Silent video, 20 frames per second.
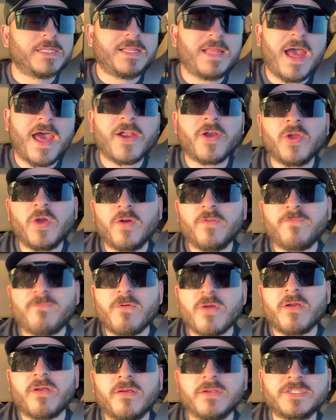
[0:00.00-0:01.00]
I don't know if
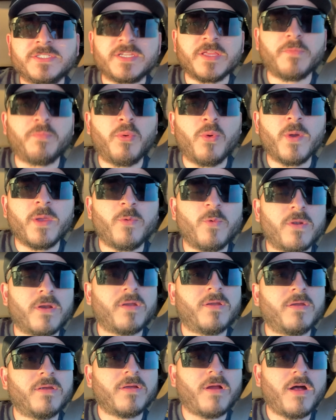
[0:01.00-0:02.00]
we're to the point
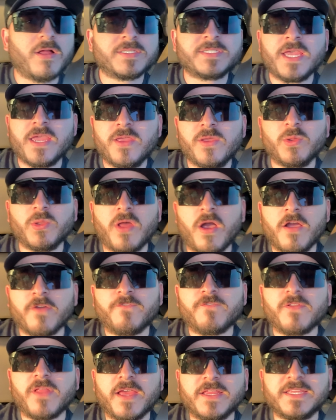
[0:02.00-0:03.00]
where I'll take you
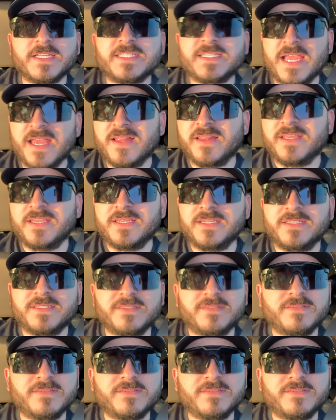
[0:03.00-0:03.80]
along for like the daily